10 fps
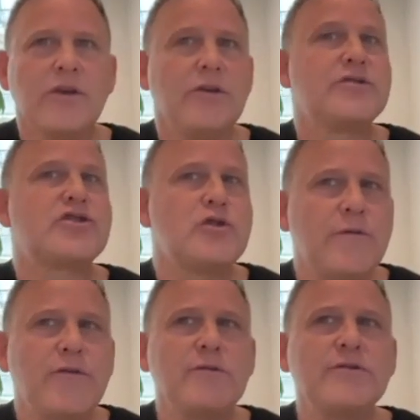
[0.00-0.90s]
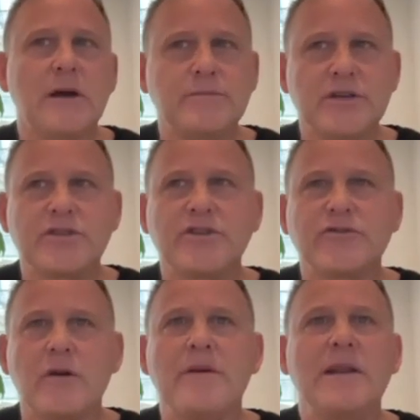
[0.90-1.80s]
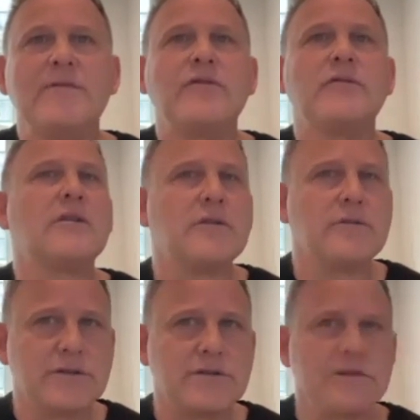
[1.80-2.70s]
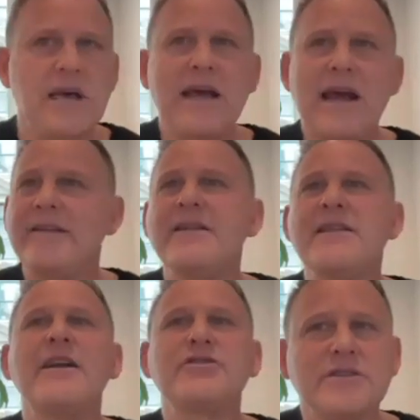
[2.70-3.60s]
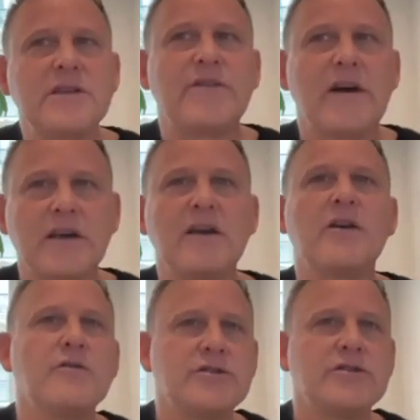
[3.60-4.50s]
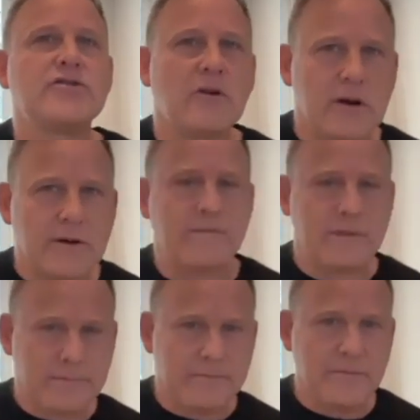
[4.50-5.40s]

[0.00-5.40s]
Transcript: used too few subjects to draw meaningful conclusions, and did not justify the conclusions drawn from them.